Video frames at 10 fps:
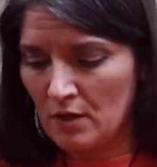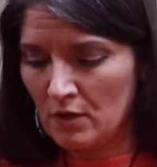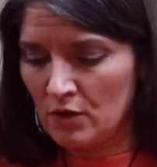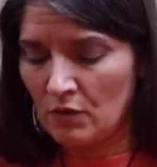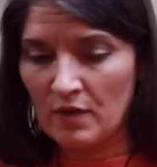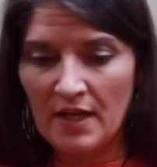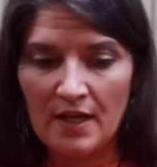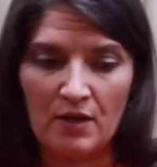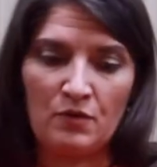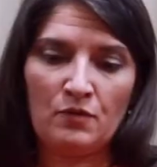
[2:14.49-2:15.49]
So
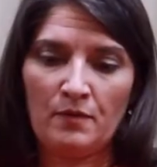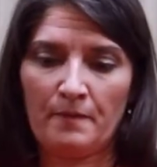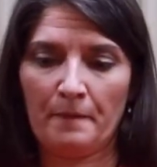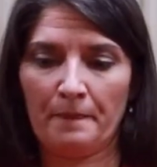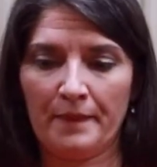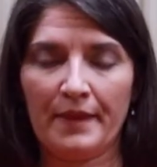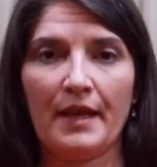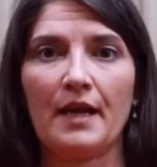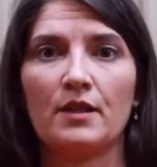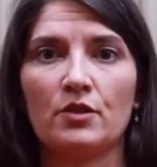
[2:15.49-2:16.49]
now,
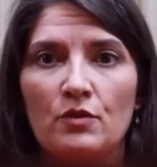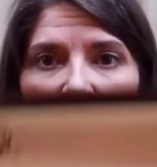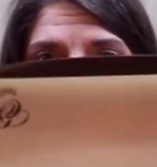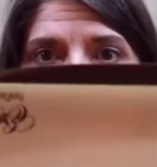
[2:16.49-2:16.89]
as you can